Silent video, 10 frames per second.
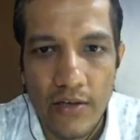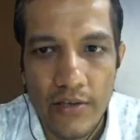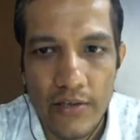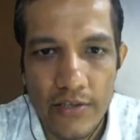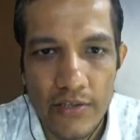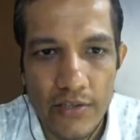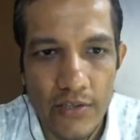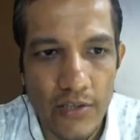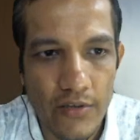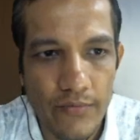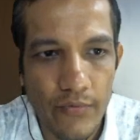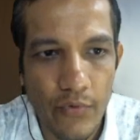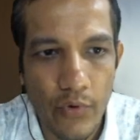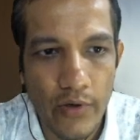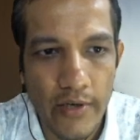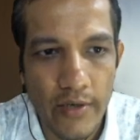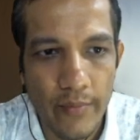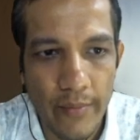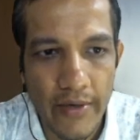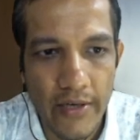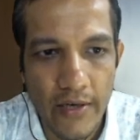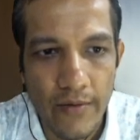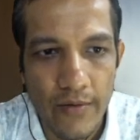This is 400 millimeter.